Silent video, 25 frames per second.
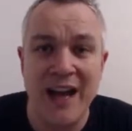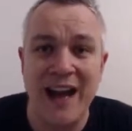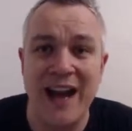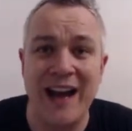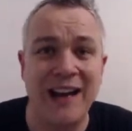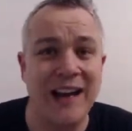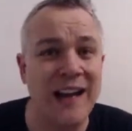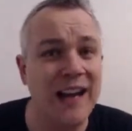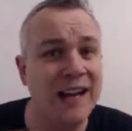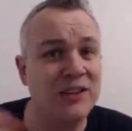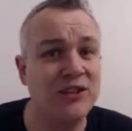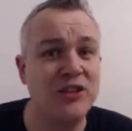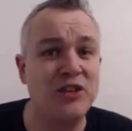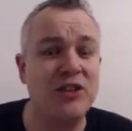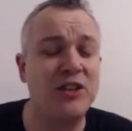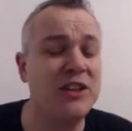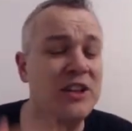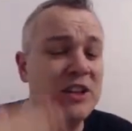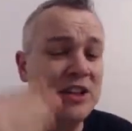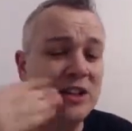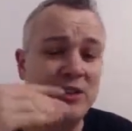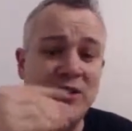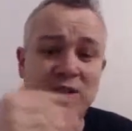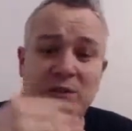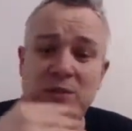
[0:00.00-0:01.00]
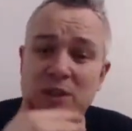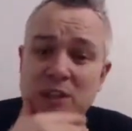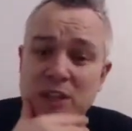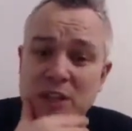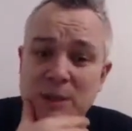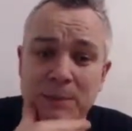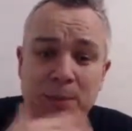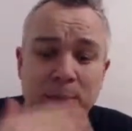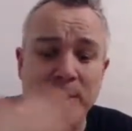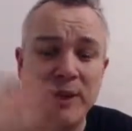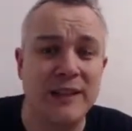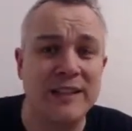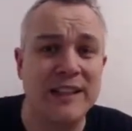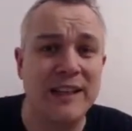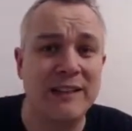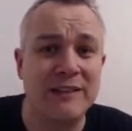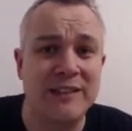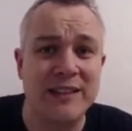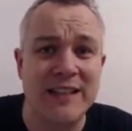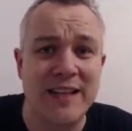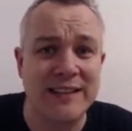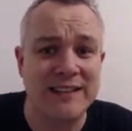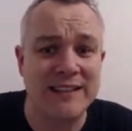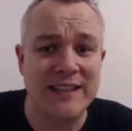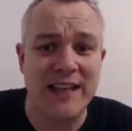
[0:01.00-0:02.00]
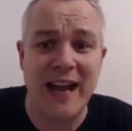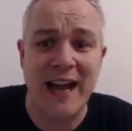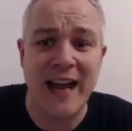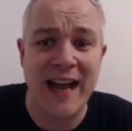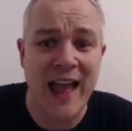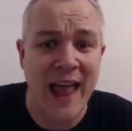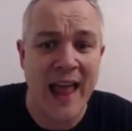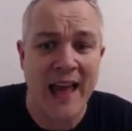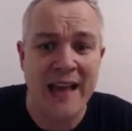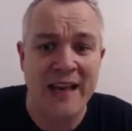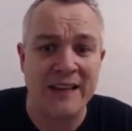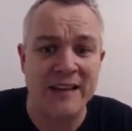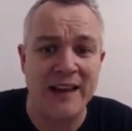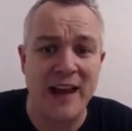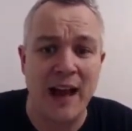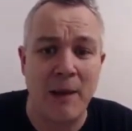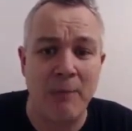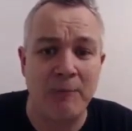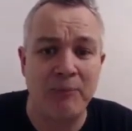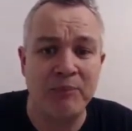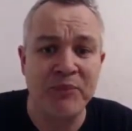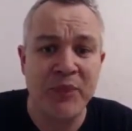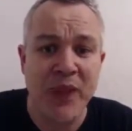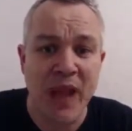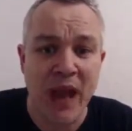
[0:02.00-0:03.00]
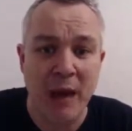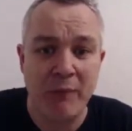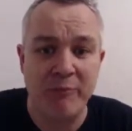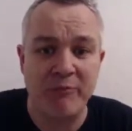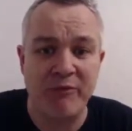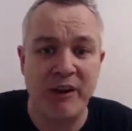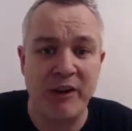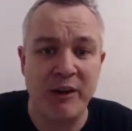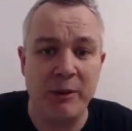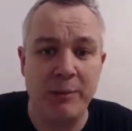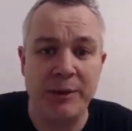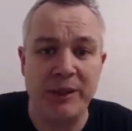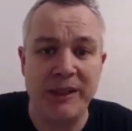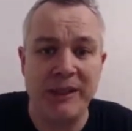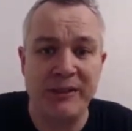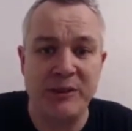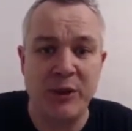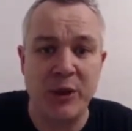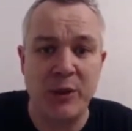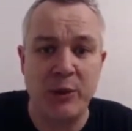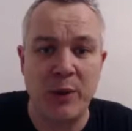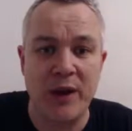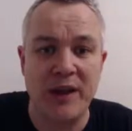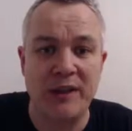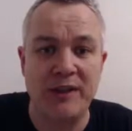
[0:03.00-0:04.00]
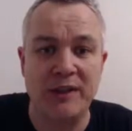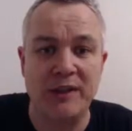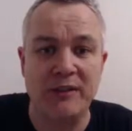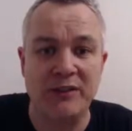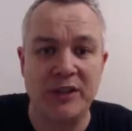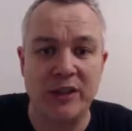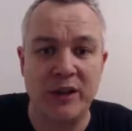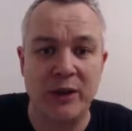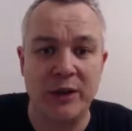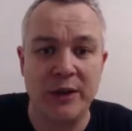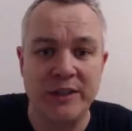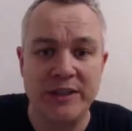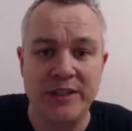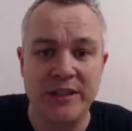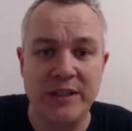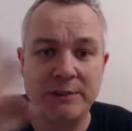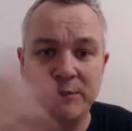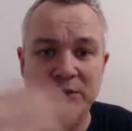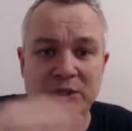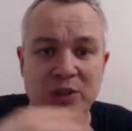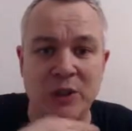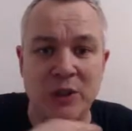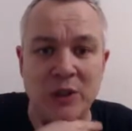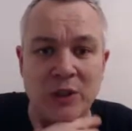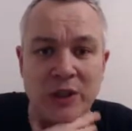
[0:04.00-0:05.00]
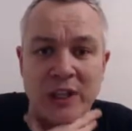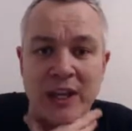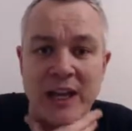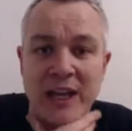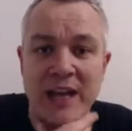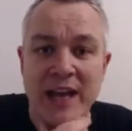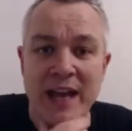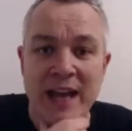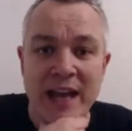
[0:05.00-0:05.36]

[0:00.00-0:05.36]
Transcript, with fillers: And I, do you put it down to that? I hate that I'm very pleased with the way things are going. Team talk.